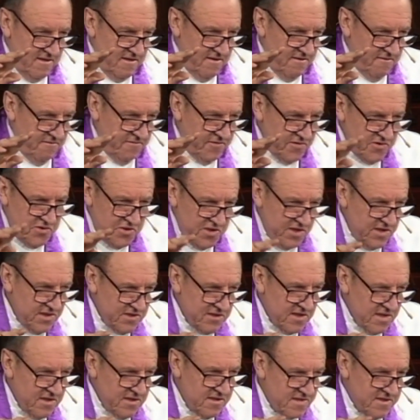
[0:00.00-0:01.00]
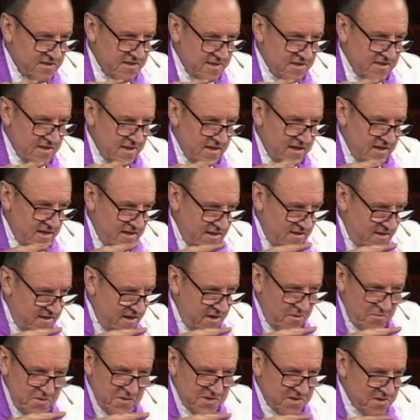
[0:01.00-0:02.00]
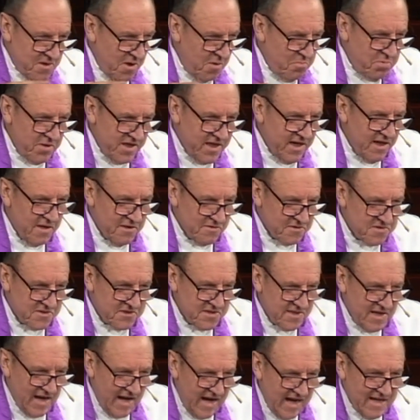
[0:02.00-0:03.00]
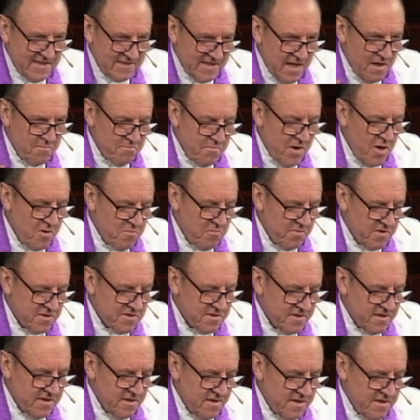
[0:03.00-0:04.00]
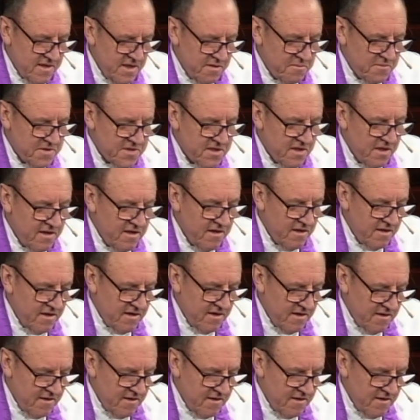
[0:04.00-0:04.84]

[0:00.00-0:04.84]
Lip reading: for Jesus, there was nobody else at that moment. It was her.